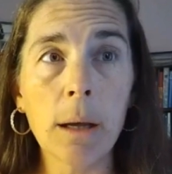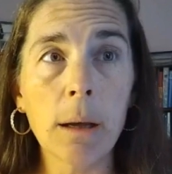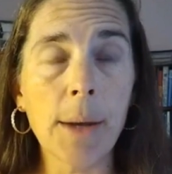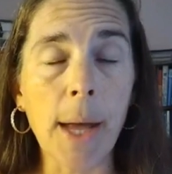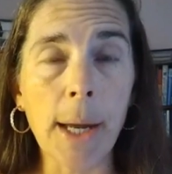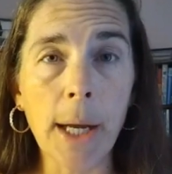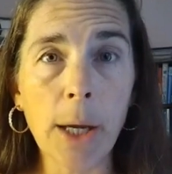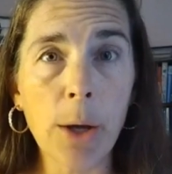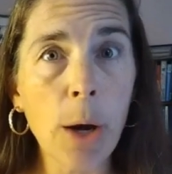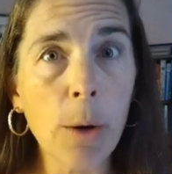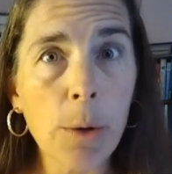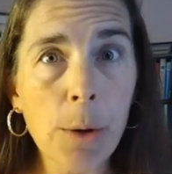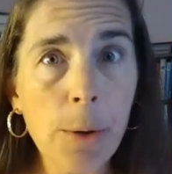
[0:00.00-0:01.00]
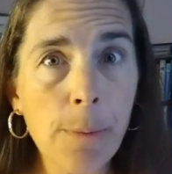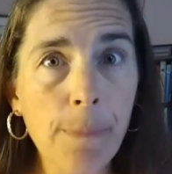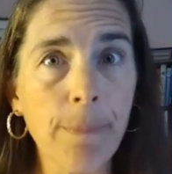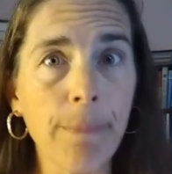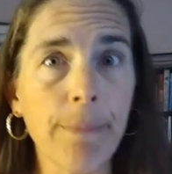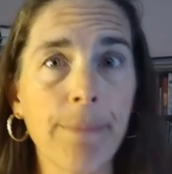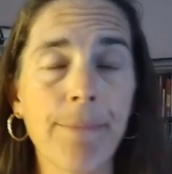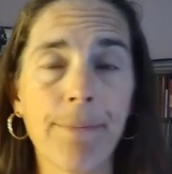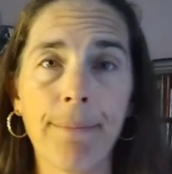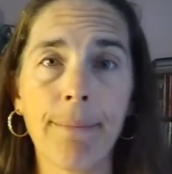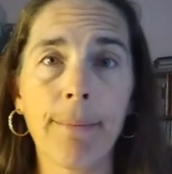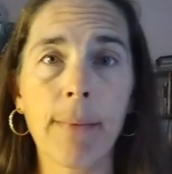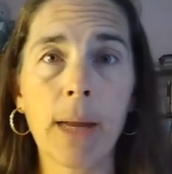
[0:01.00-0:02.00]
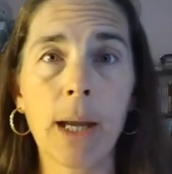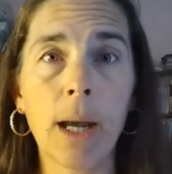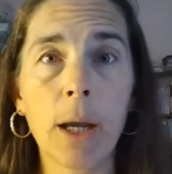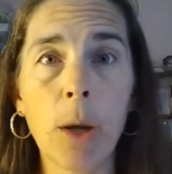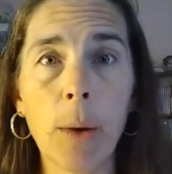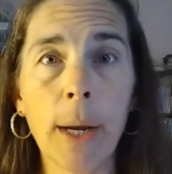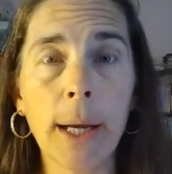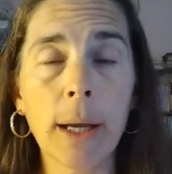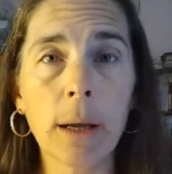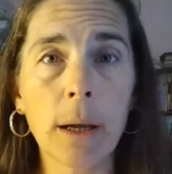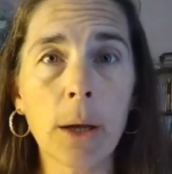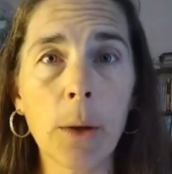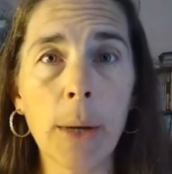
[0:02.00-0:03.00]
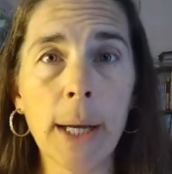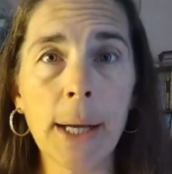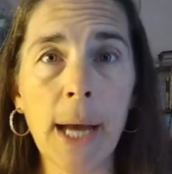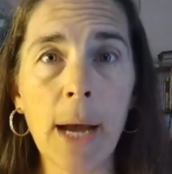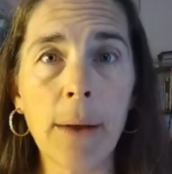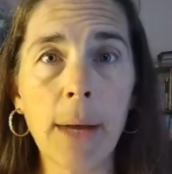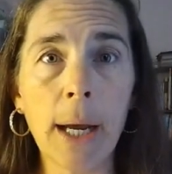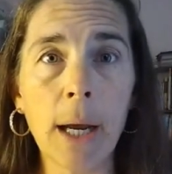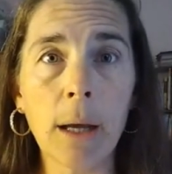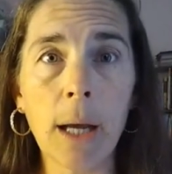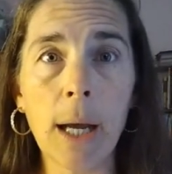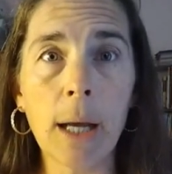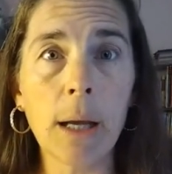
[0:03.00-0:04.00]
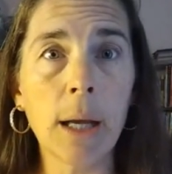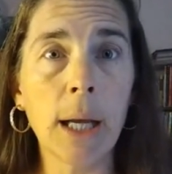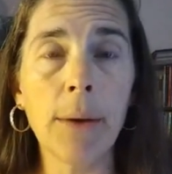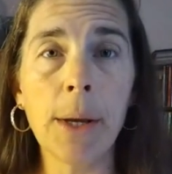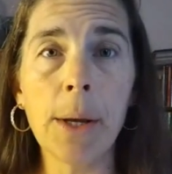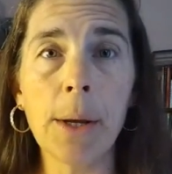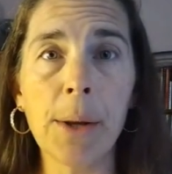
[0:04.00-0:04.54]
sending notes, going down there and even